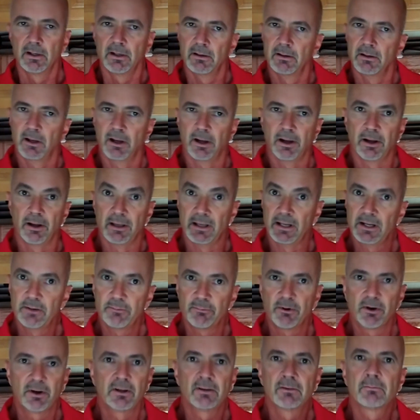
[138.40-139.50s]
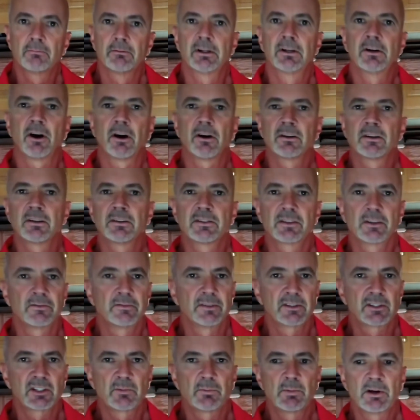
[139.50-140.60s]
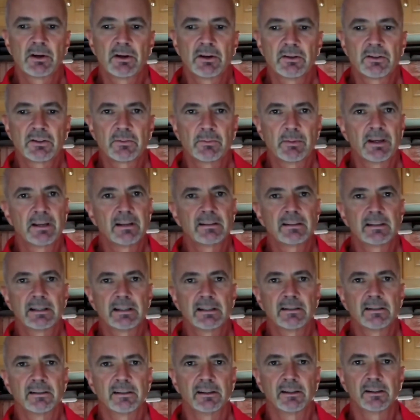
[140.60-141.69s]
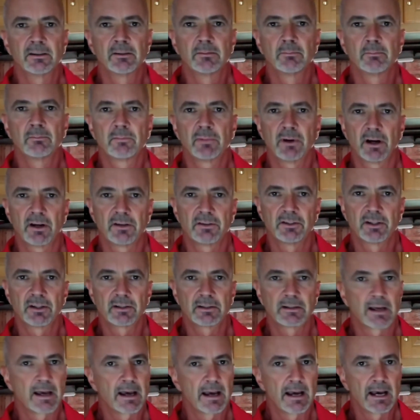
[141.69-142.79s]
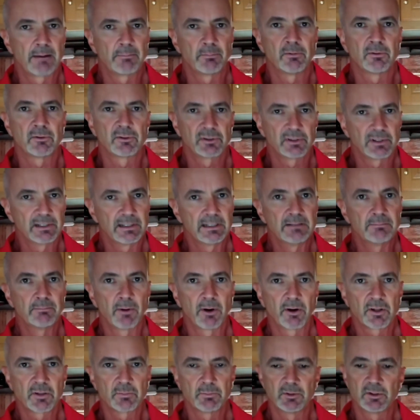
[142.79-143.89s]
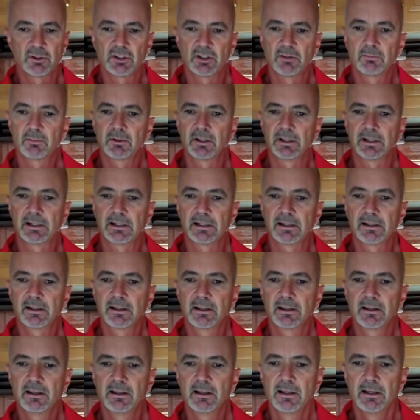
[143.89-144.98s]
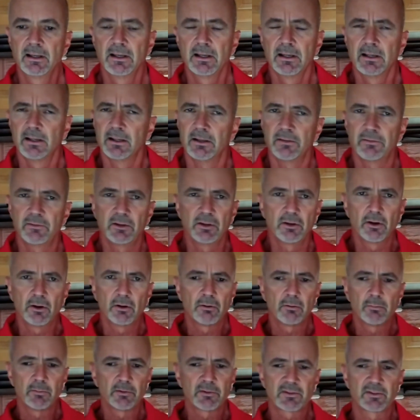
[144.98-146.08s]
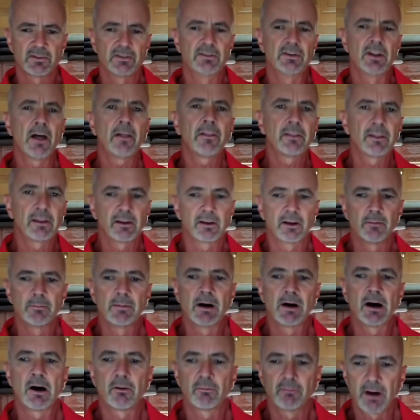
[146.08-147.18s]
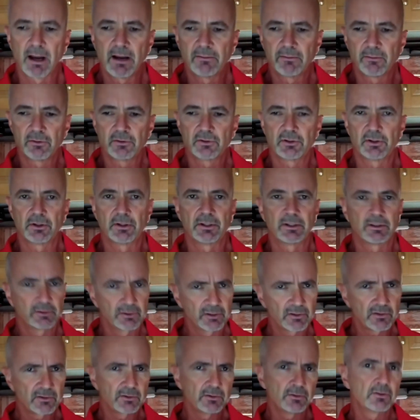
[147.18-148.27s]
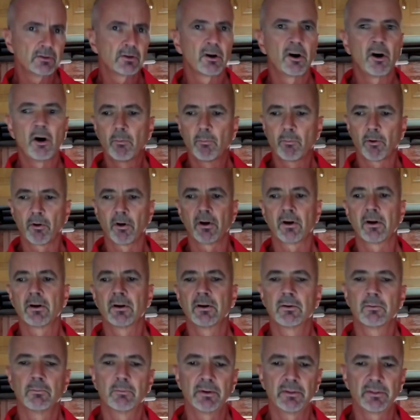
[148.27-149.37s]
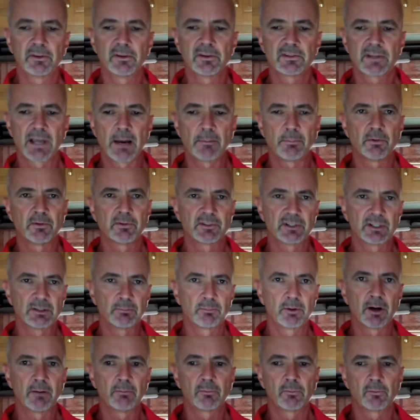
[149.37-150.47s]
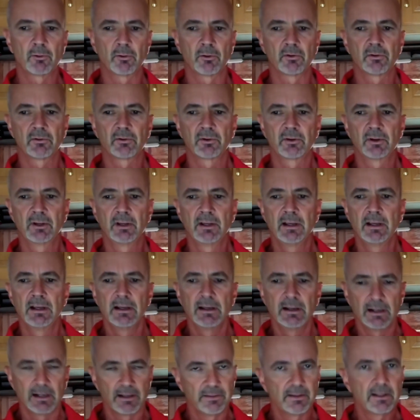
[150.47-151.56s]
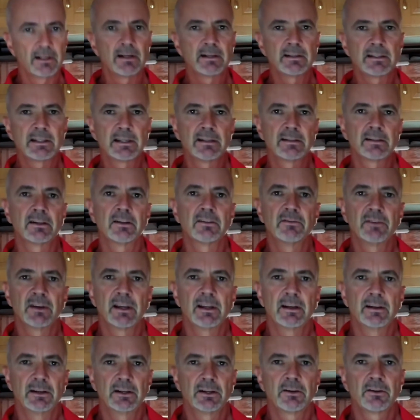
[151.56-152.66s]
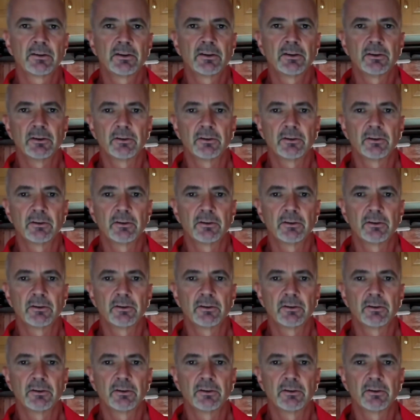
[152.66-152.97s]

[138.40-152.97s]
Uh, anyone, regardless of experience, may attend the Project Appleseed Marksmanship Clinic. If you know almost nothing about rifle shooting, just do your homework with this Appleseed prep course and then attend an event near you.